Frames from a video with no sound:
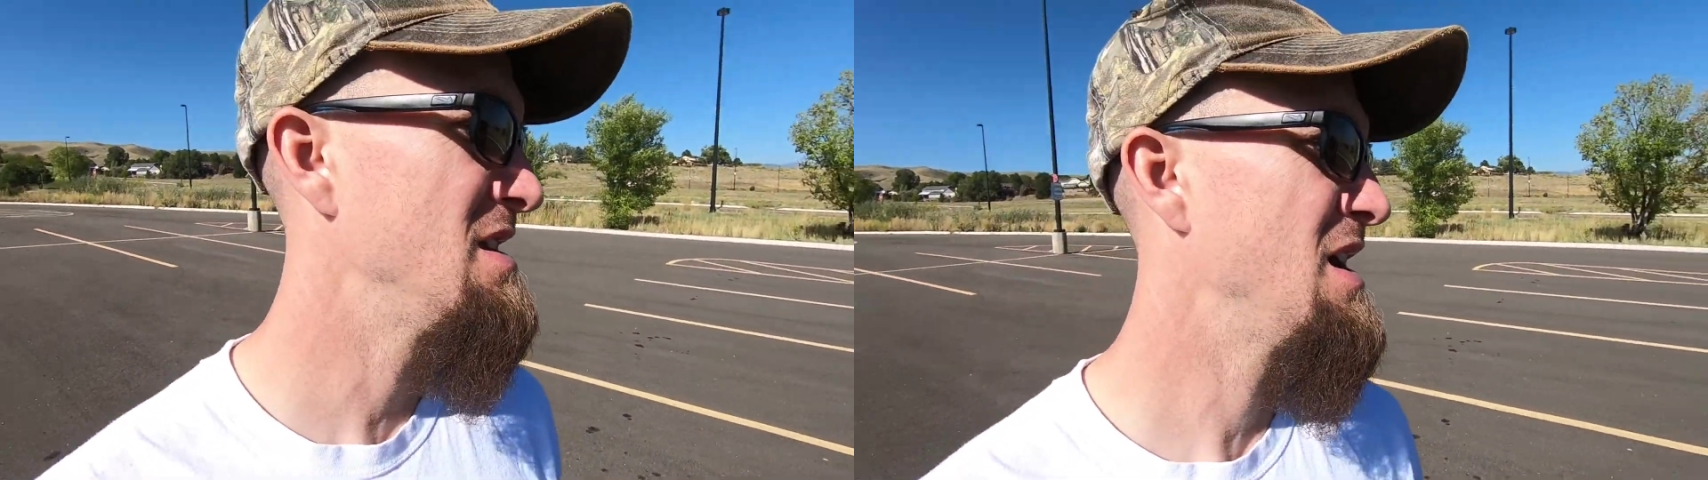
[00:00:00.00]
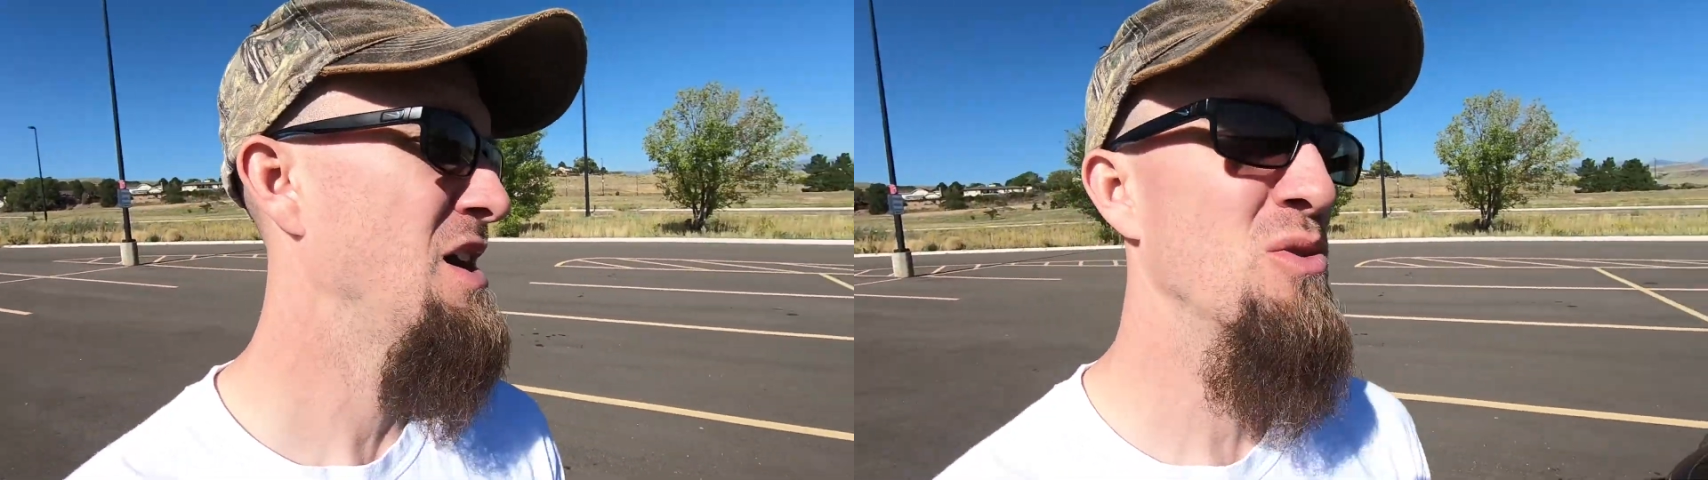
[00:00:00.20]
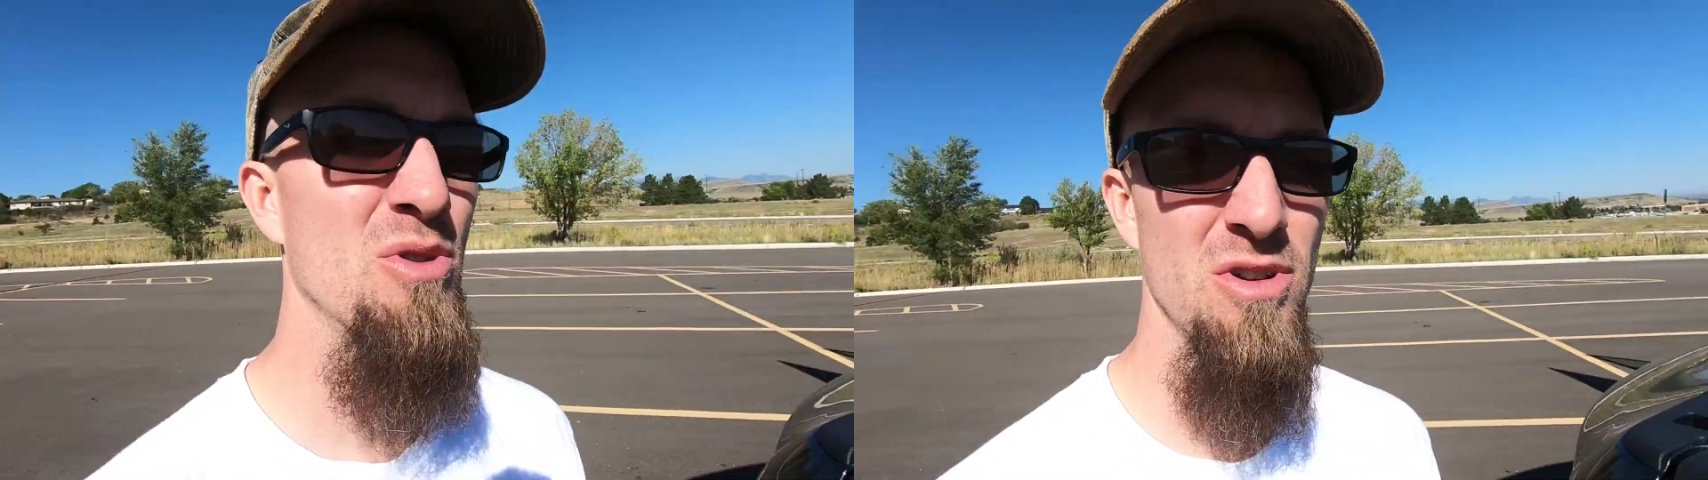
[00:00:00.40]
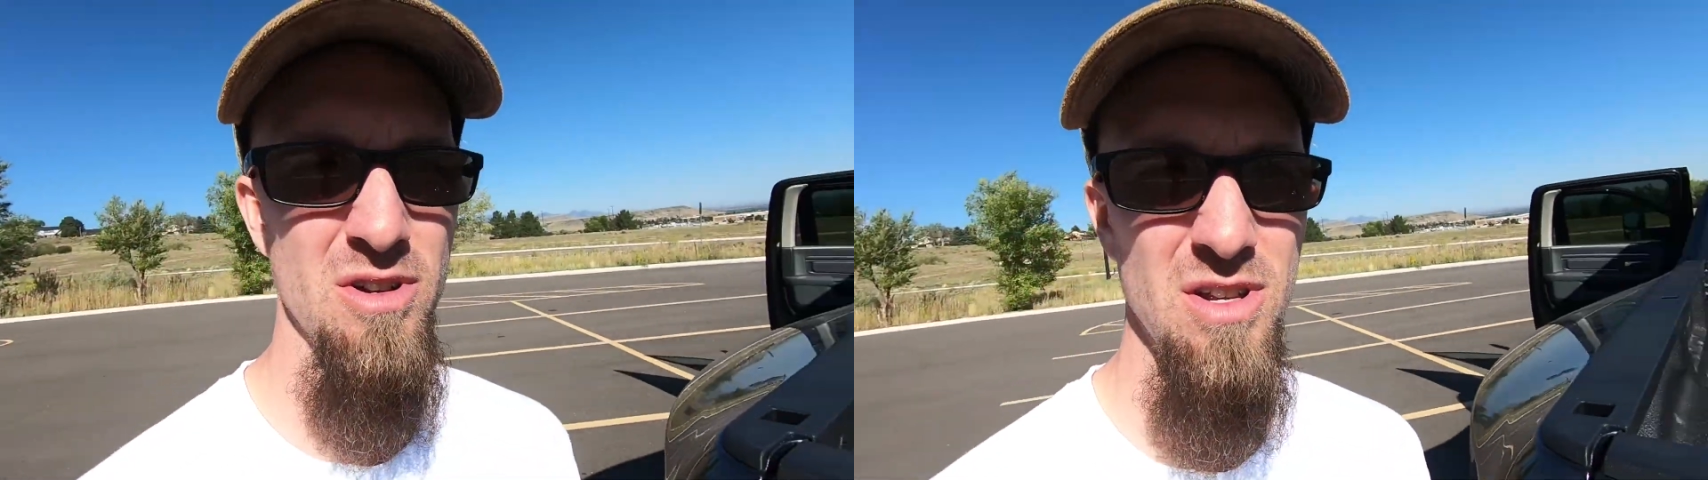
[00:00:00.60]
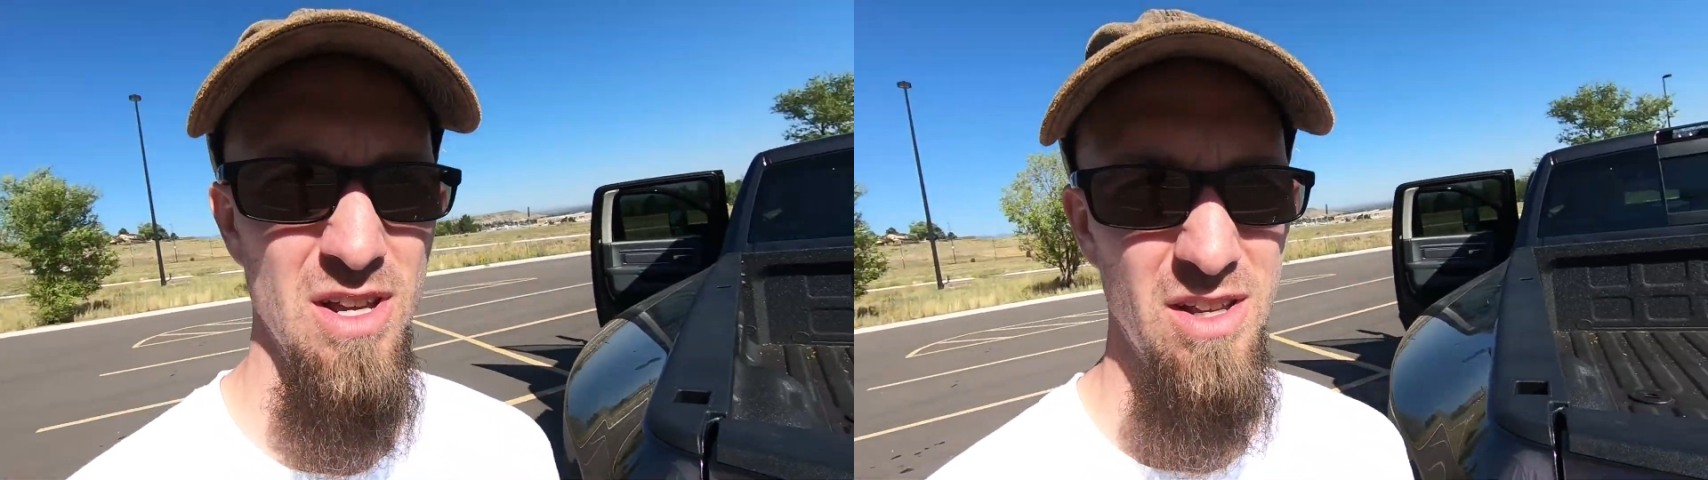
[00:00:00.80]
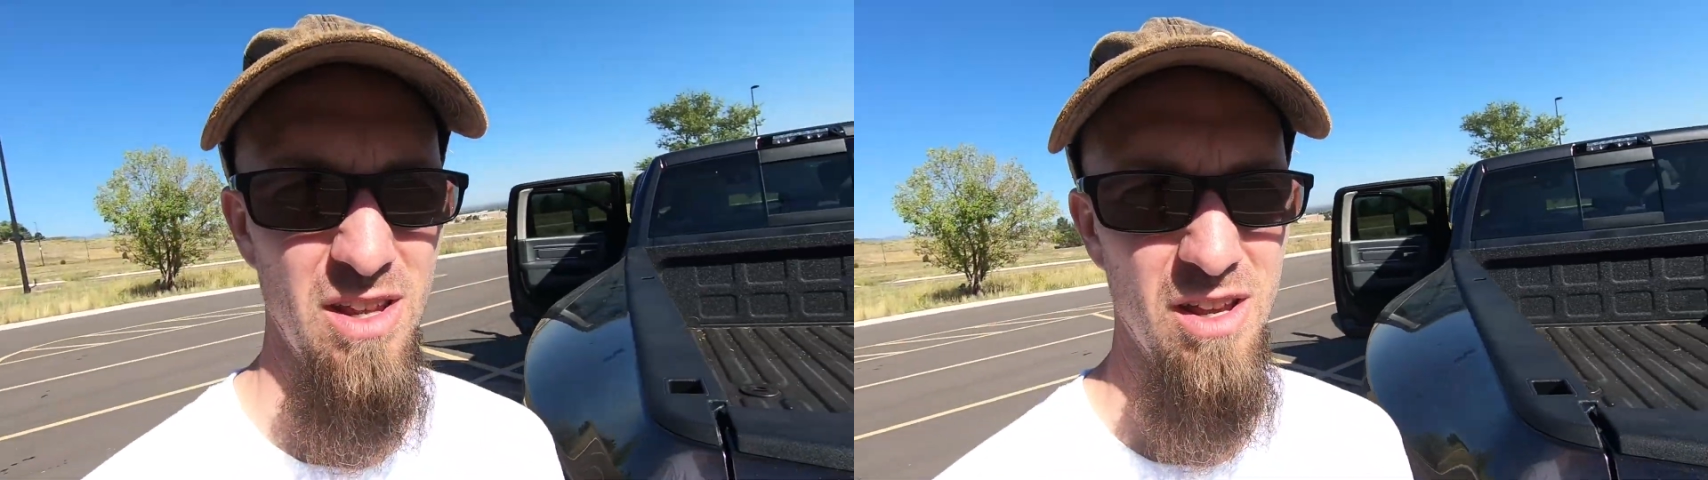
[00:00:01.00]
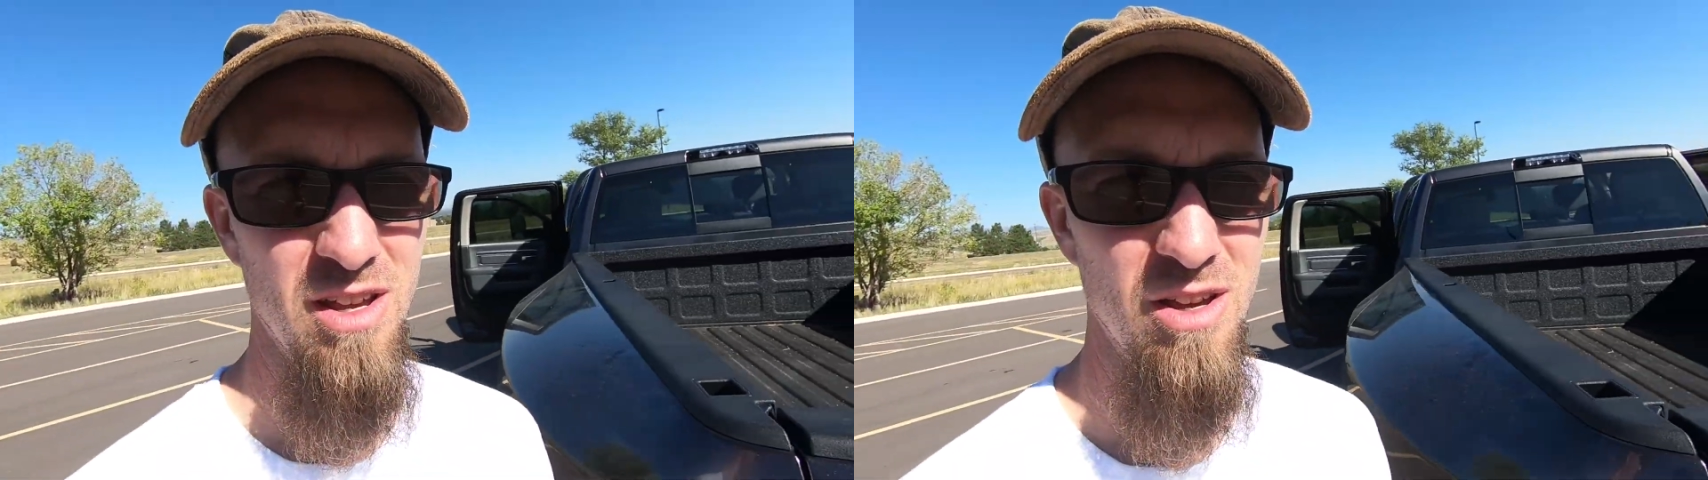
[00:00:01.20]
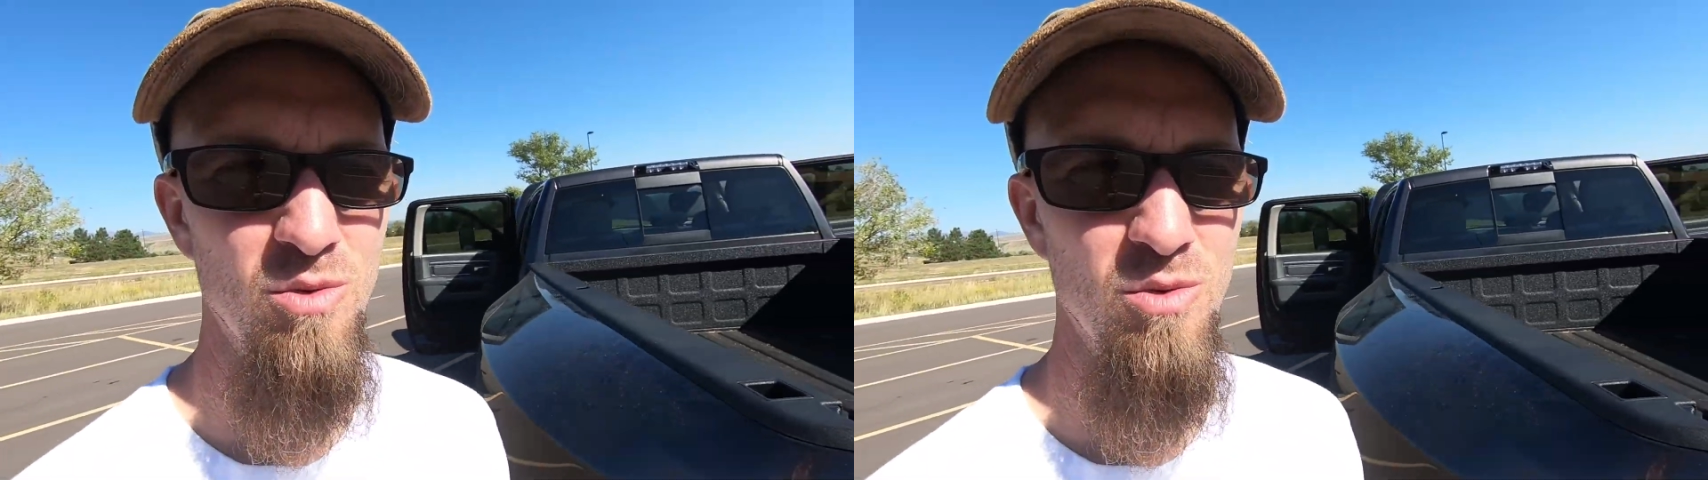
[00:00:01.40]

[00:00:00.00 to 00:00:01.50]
I ordered is the